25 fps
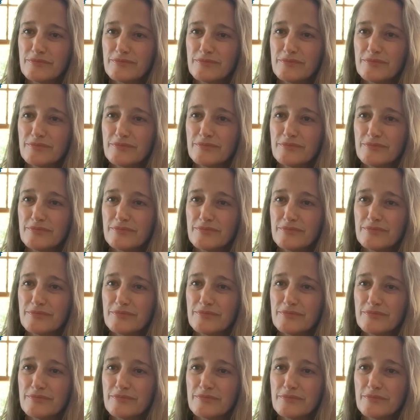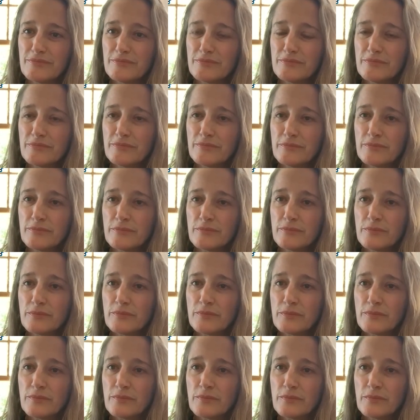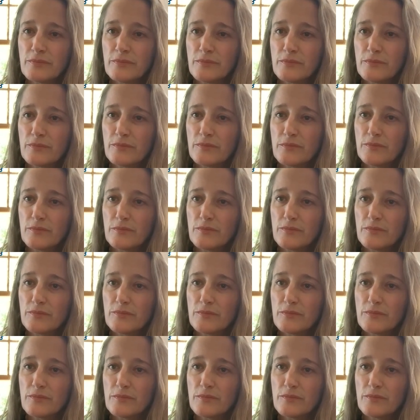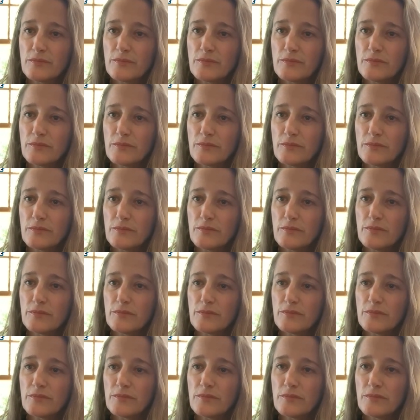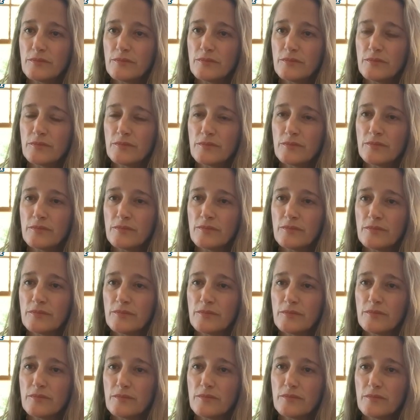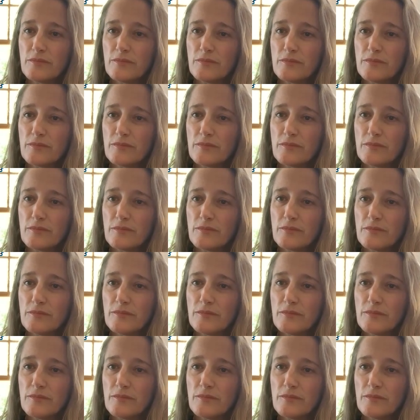(not speaking)